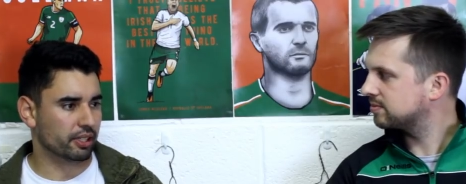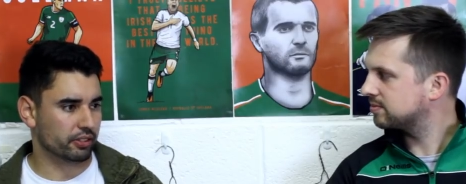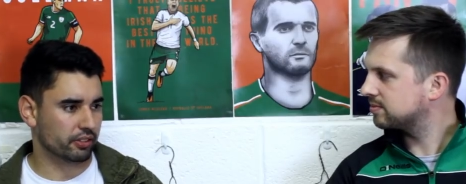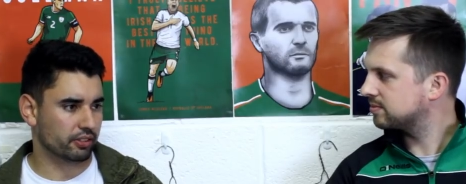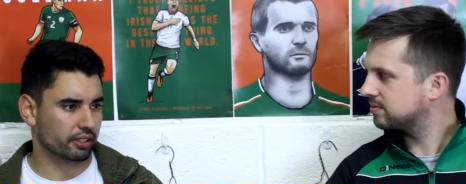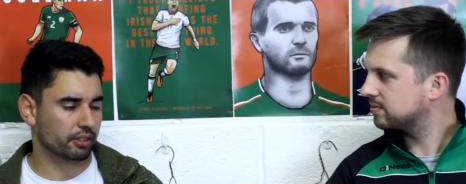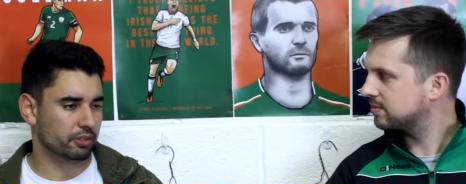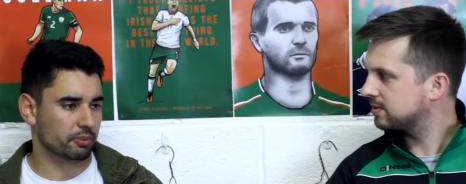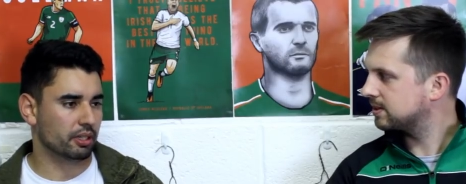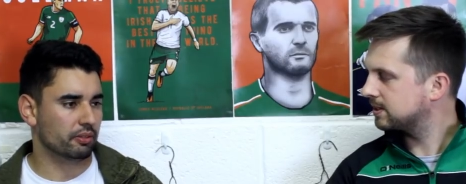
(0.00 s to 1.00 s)
Speaker 1: bit. I think
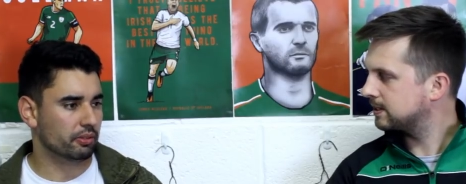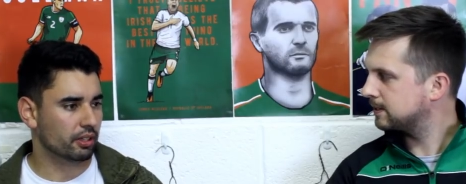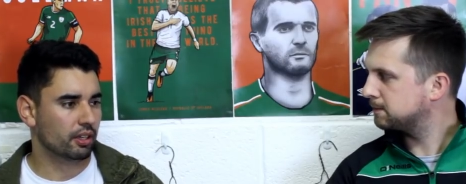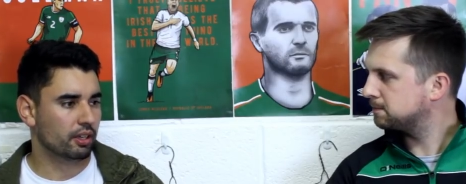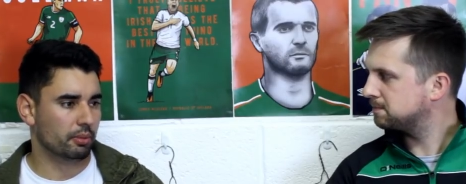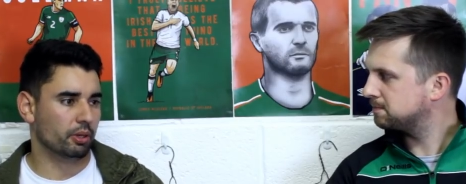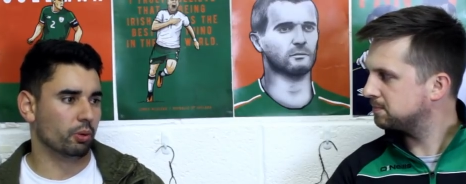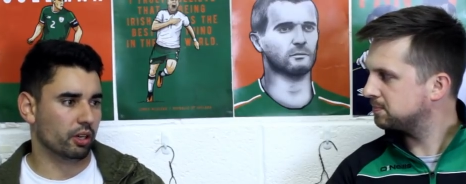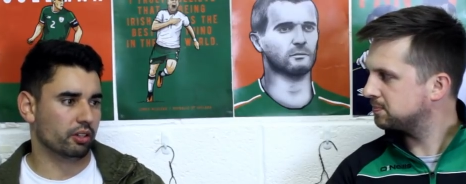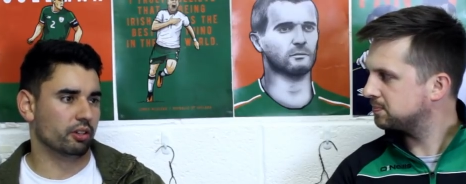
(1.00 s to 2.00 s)
there was a bit of bit
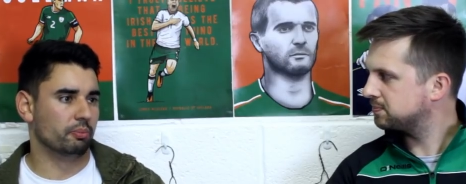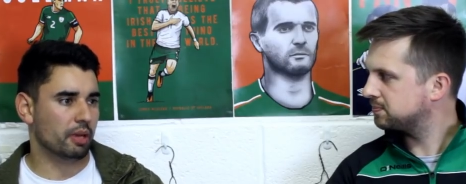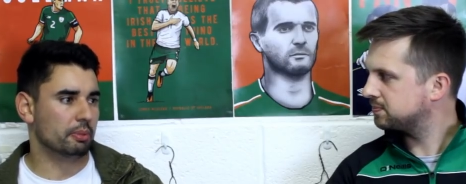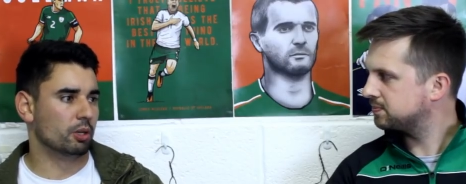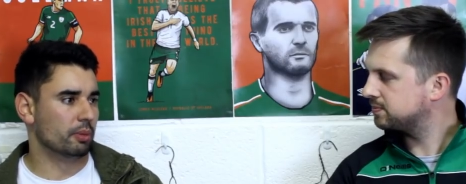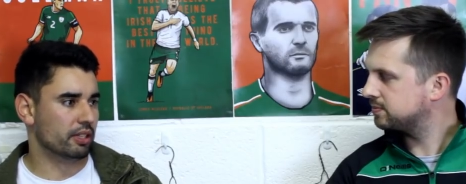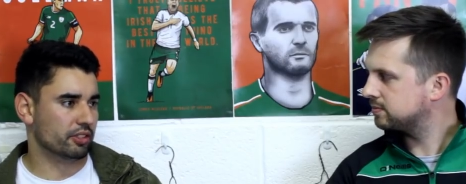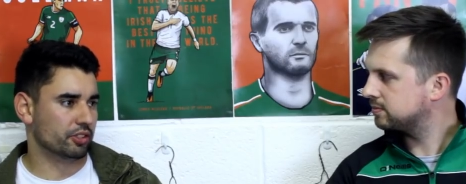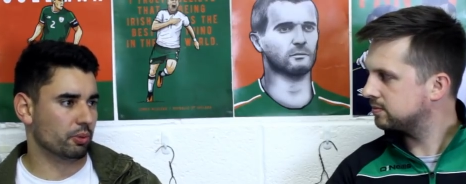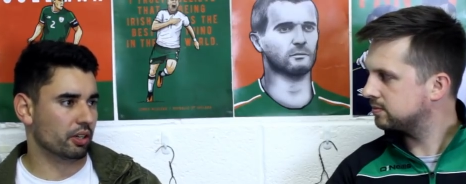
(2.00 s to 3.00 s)
of word on him maybe coming
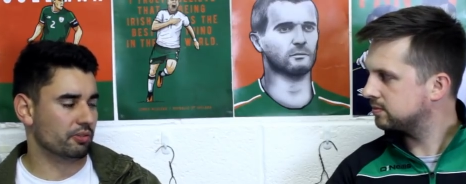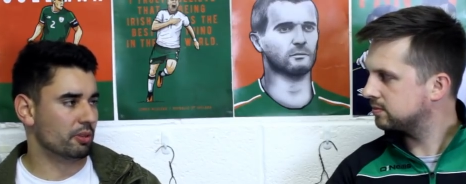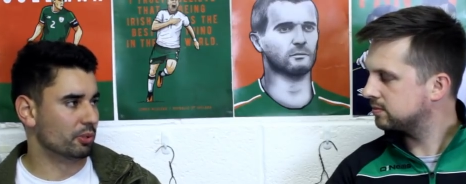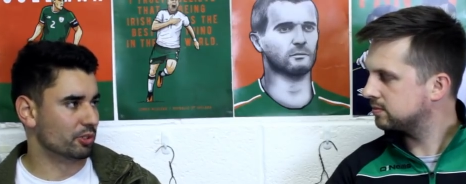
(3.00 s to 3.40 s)
into the squad a few